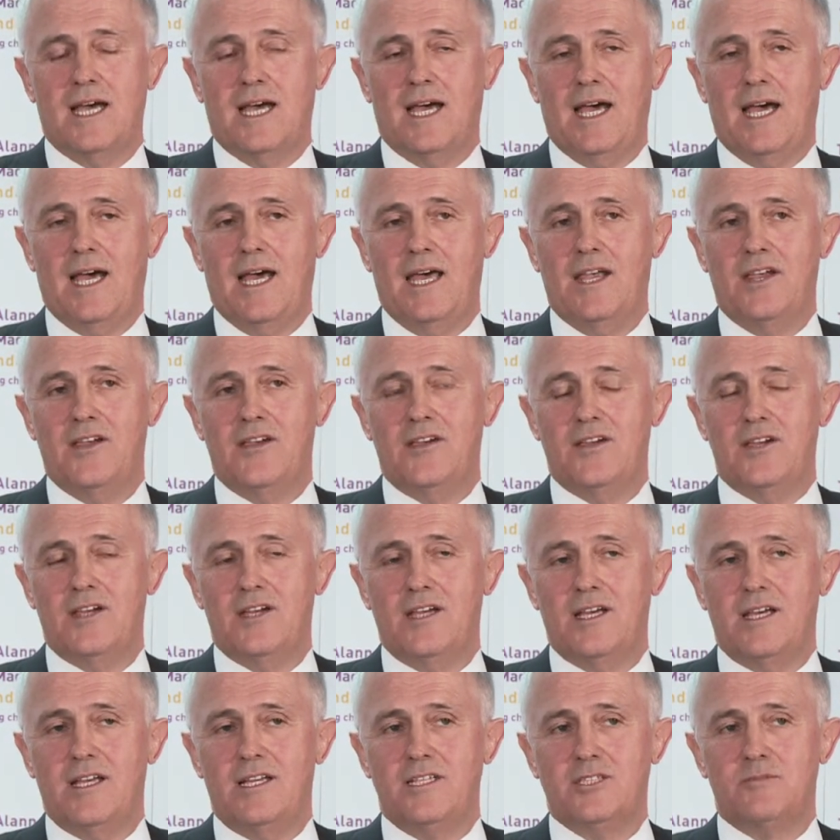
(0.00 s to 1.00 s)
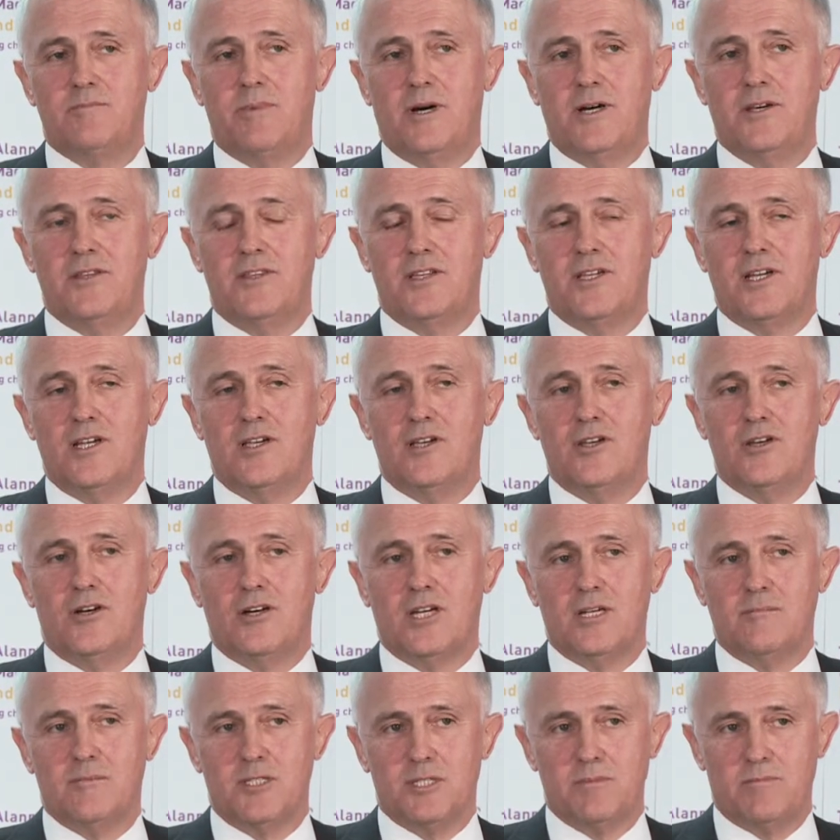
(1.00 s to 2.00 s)
and it is both an
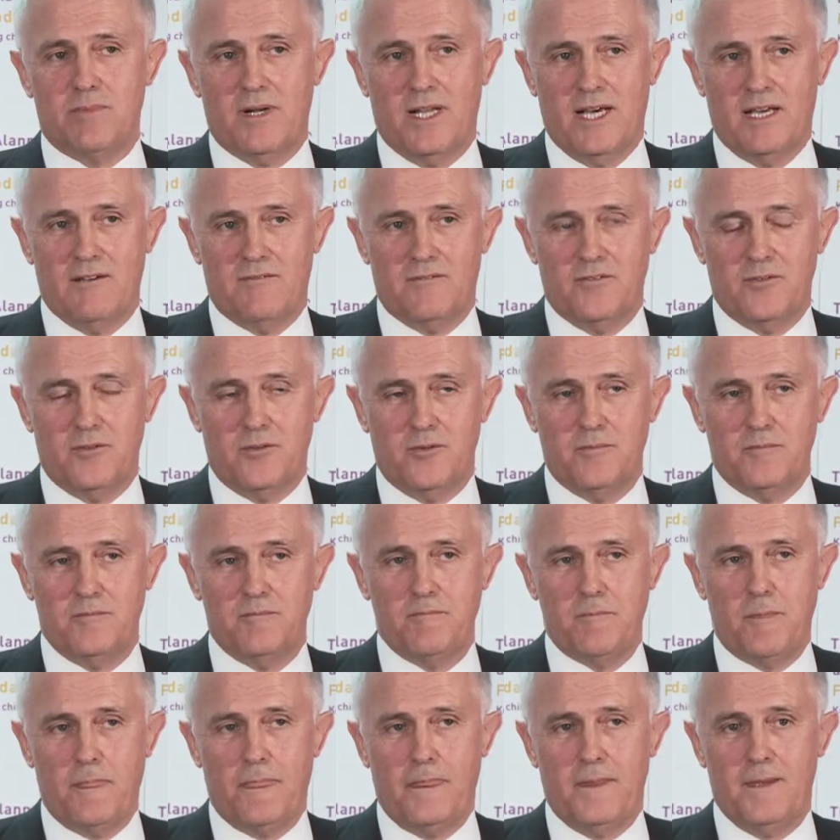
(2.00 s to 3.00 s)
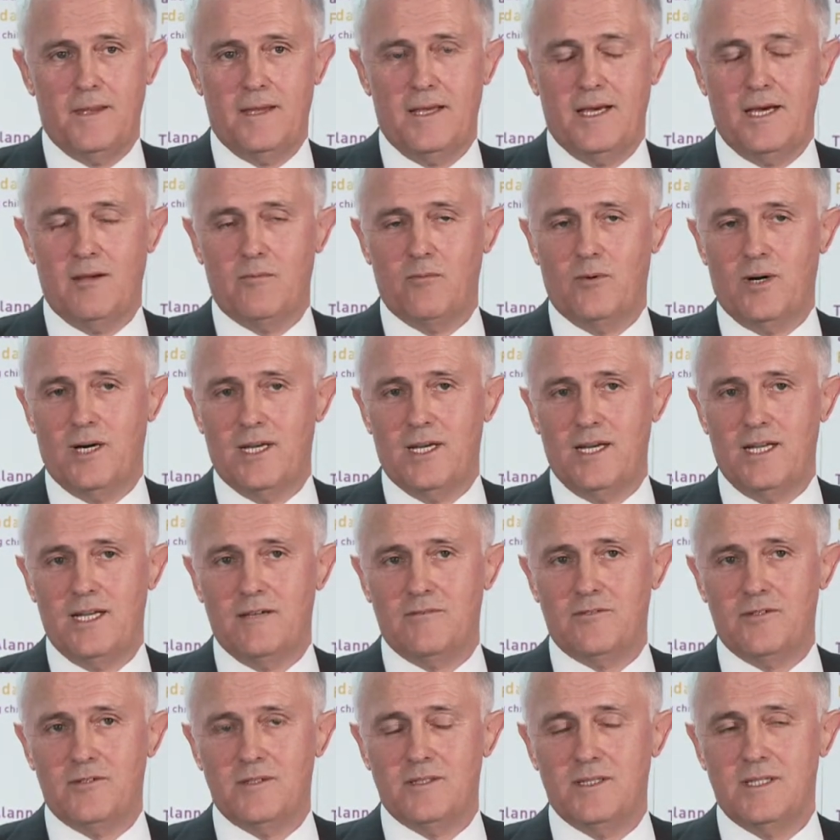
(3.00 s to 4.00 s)
anonymous platform at one
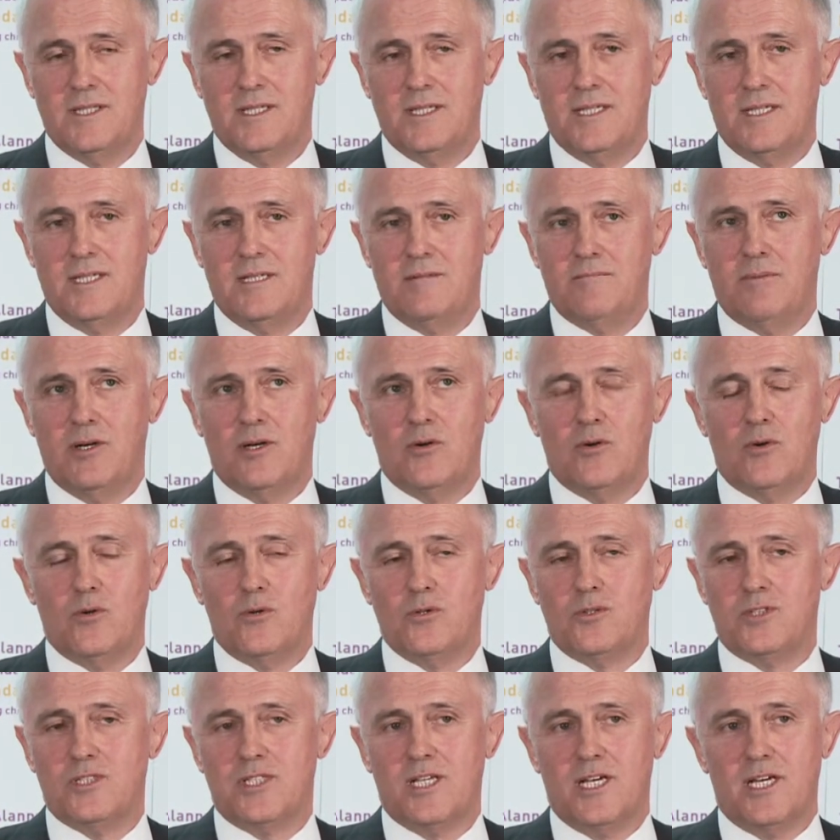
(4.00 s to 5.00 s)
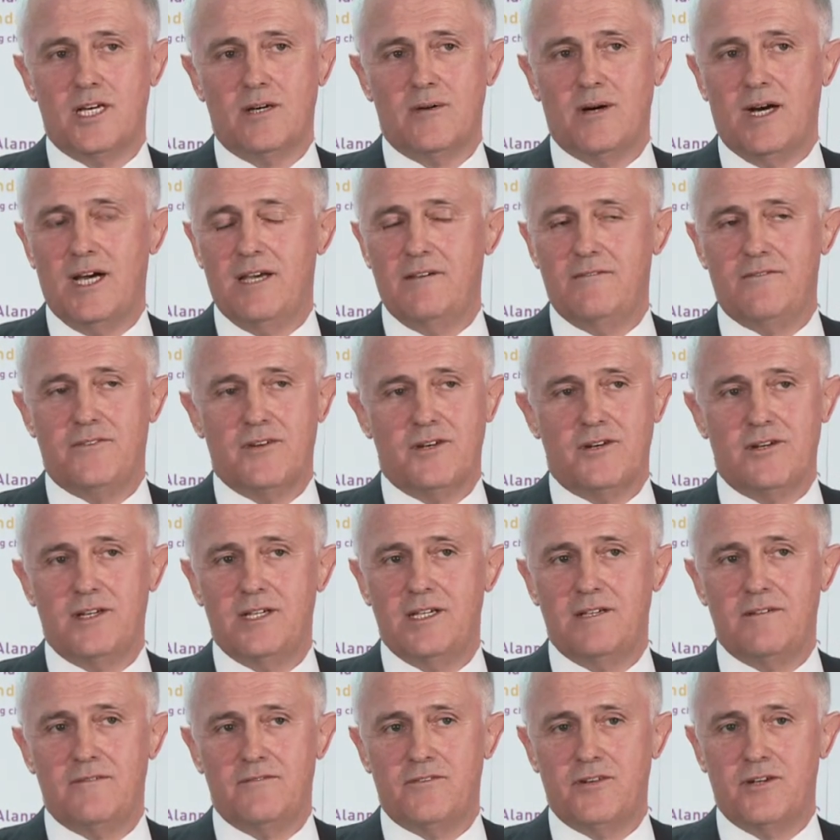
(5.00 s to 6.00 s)
level, but also a
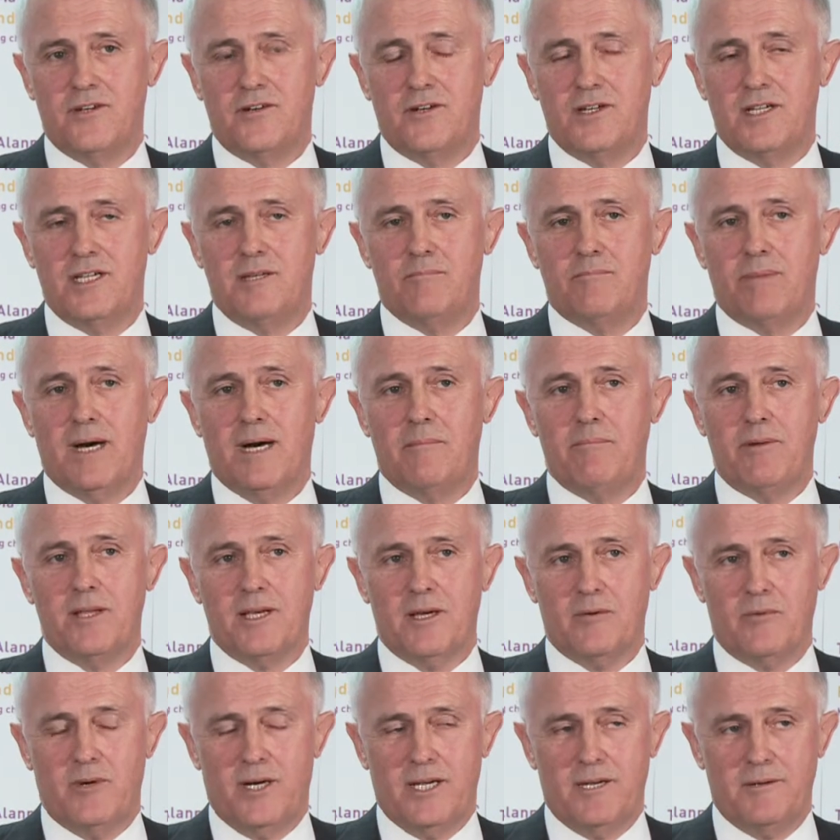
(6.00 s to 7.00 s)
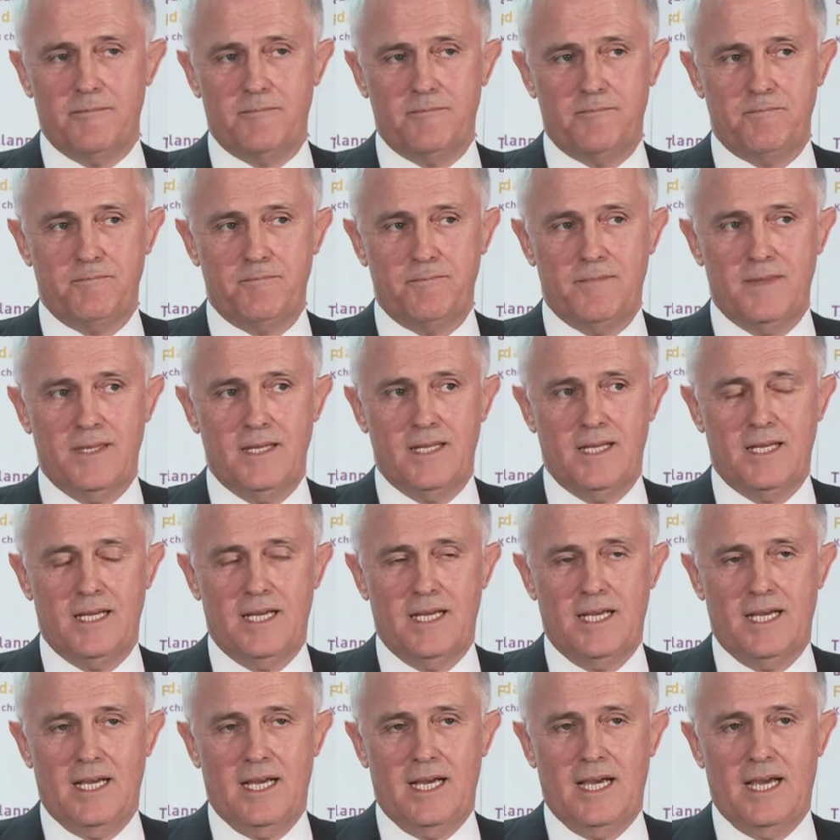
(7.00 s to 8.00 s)
very, very public one.
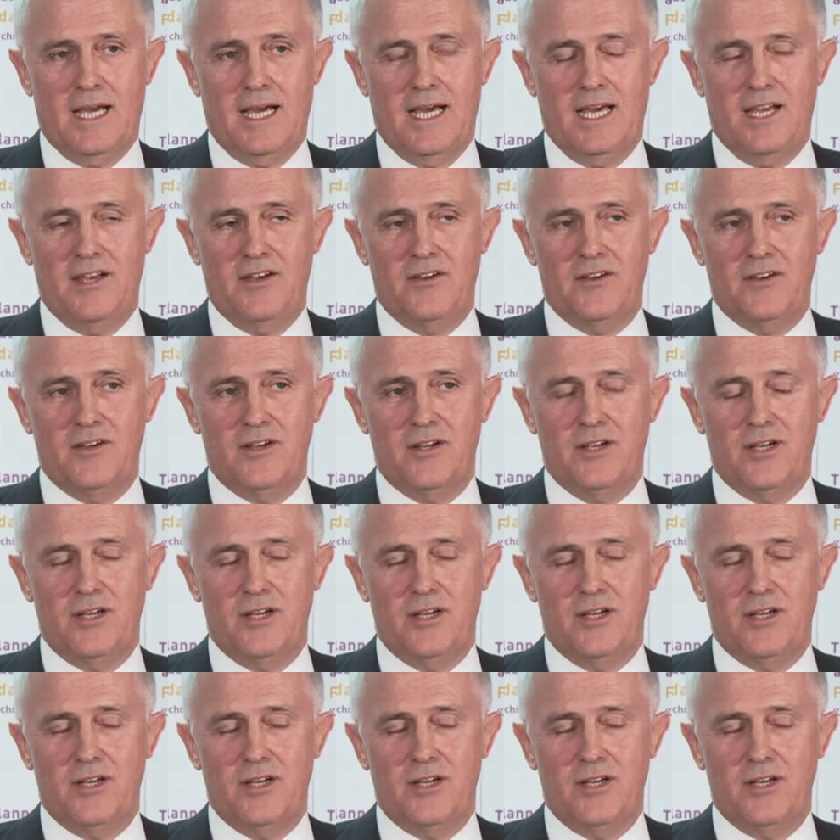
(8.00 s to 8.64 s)
And